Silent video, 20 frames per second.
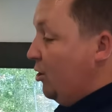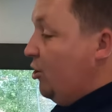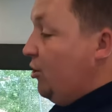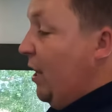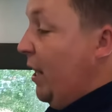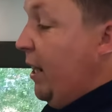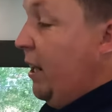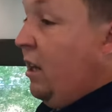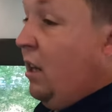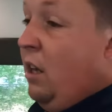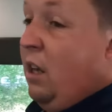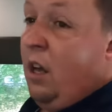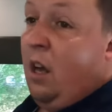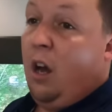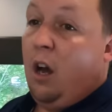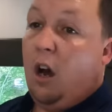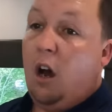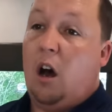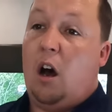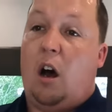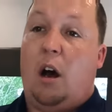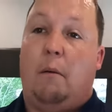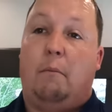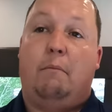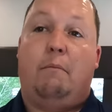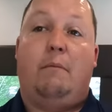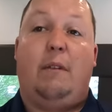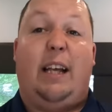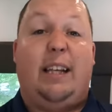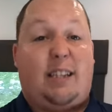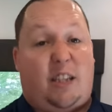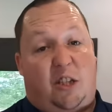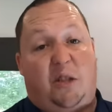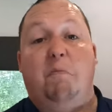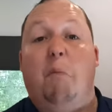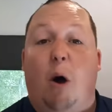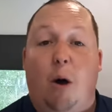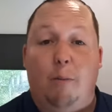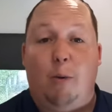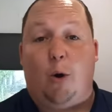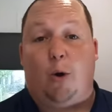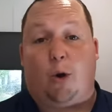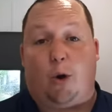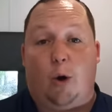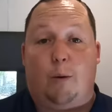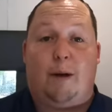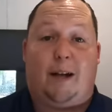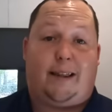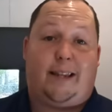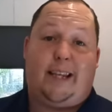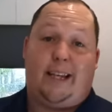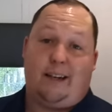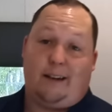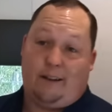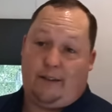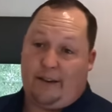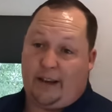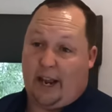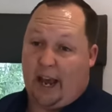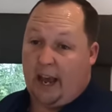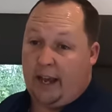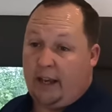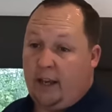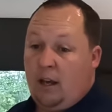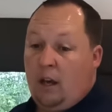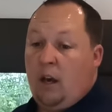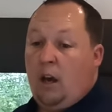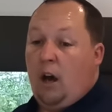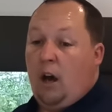Andrea, it's a small motorhome at the end of the day.